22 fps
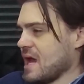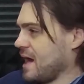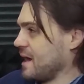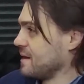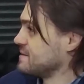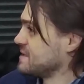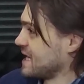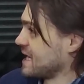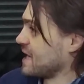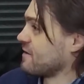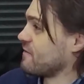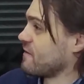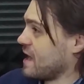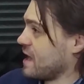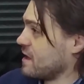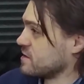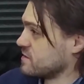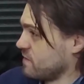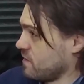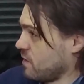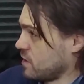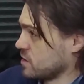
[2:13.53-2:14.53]
take
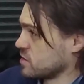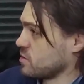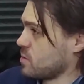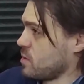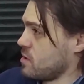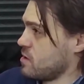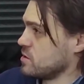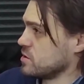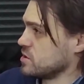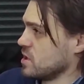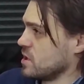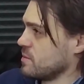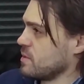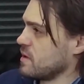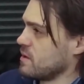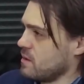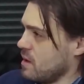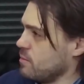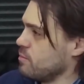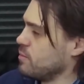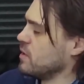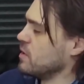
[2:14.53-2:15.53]
advantage of entrepreneurship
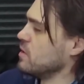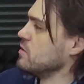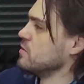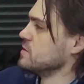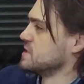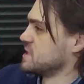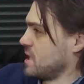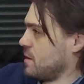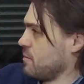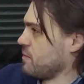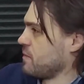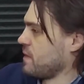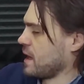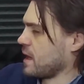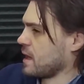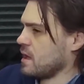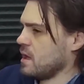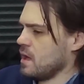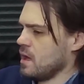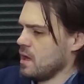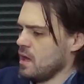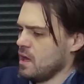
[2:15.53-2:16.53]
and build something.
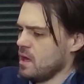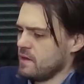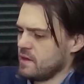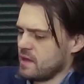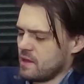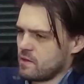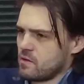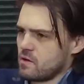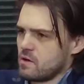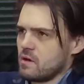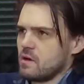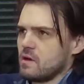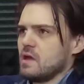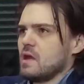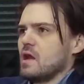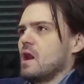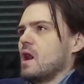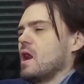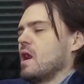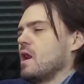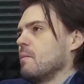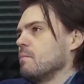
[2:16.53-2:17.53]
The other
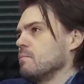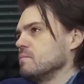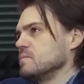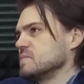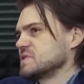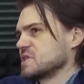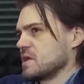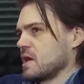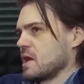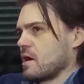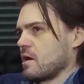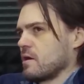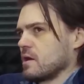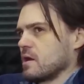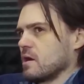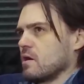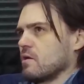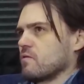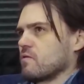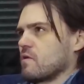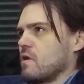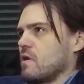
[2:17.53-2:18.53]

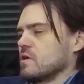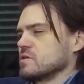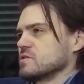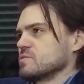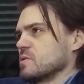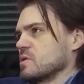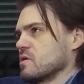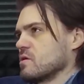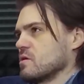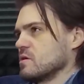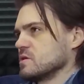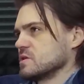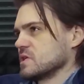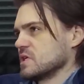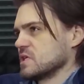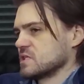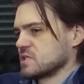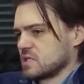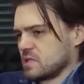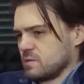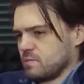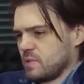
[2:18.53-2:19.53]
scenario for entrepreneurs
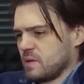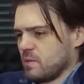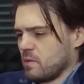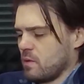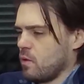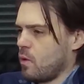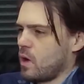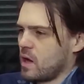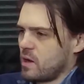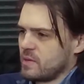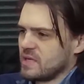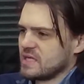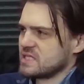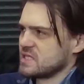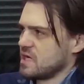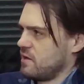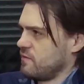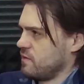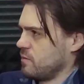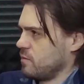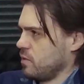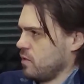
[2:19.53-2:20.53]
is people who want to be
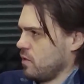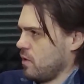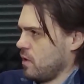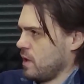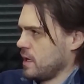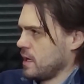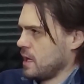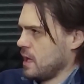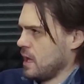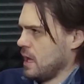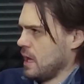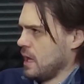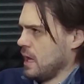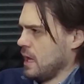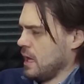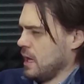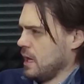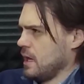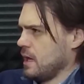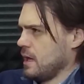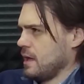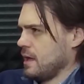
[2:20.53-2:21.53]
self-employed.
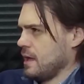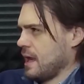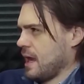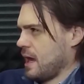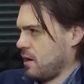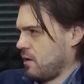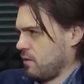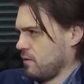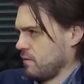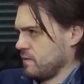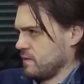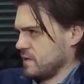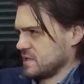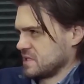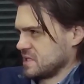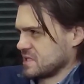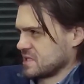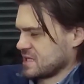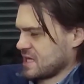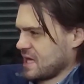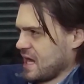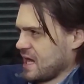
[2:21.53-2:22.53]
Now, this
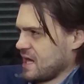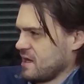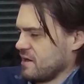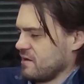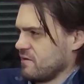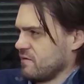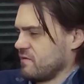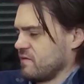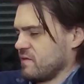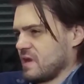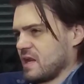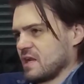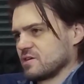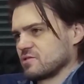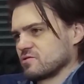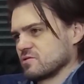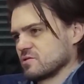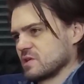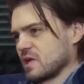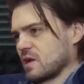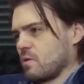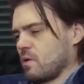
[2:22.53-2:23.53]
is kind of an
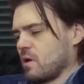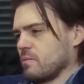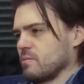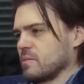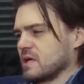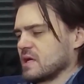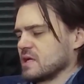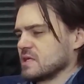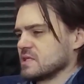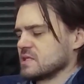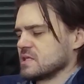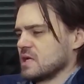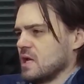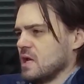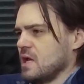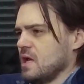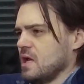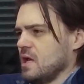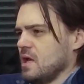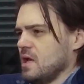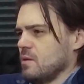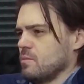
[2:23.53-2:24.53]
interesting one because
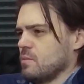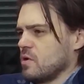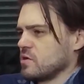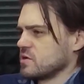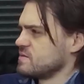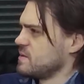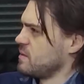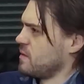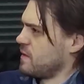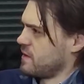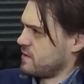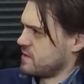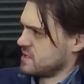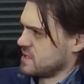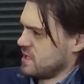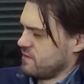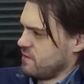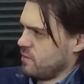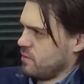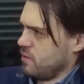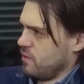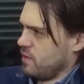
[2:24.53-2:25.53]
most people that are
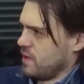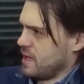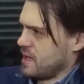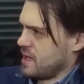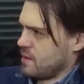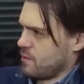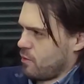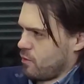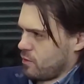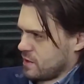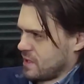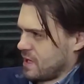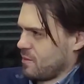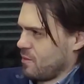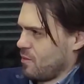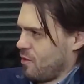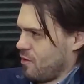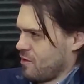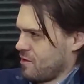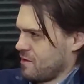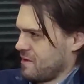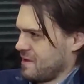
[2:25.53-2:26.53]
self-employed end up working
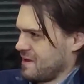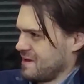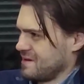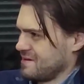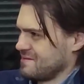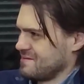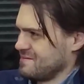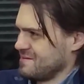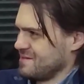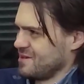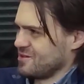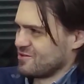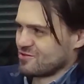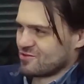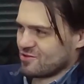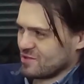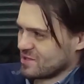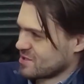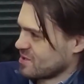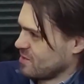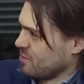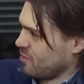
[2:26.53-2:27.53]
more than your
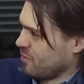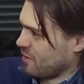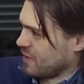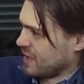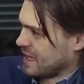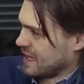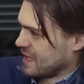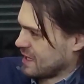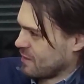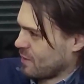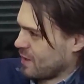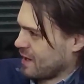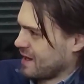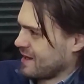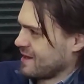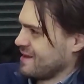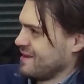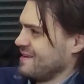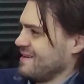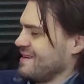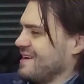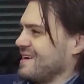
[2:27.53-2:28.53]
traditional employee
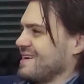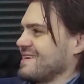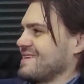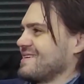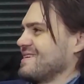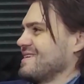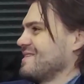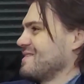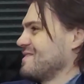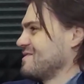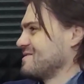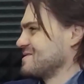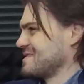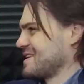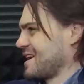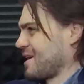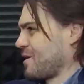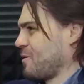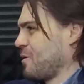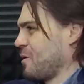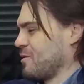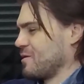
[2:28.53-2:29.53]
anyway. Like there's
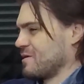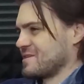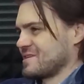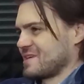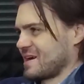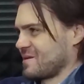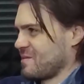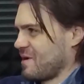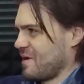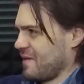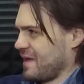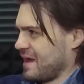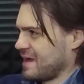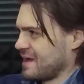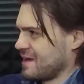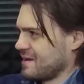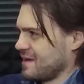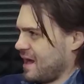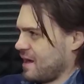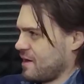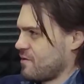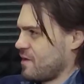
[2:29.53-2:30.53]
that quote, it's talking about
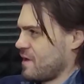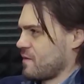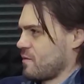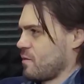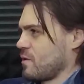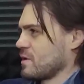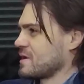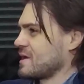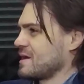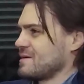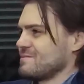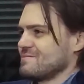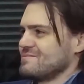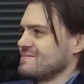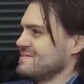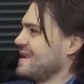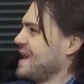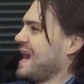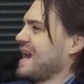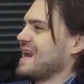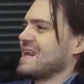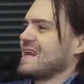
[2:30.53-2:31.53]
like, I'd rather work
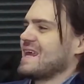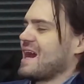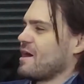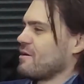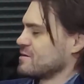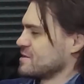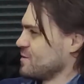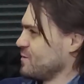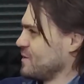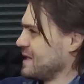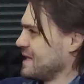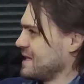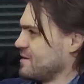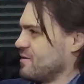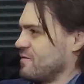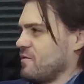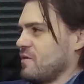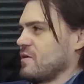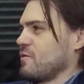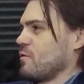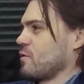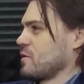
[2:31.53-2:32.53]
80 hours a week to
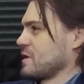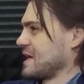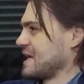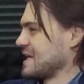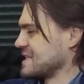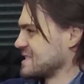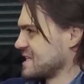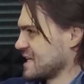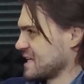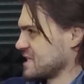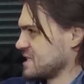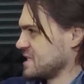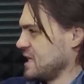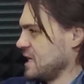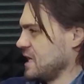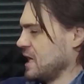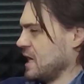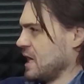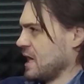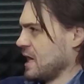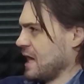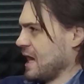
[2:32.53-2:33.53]
avoid working
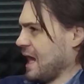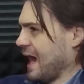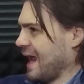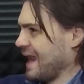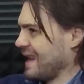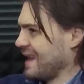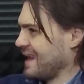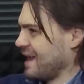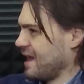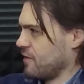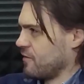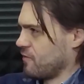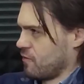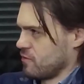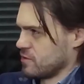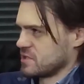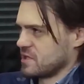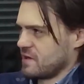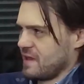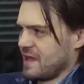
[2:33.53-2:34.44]
60. And unfortunately,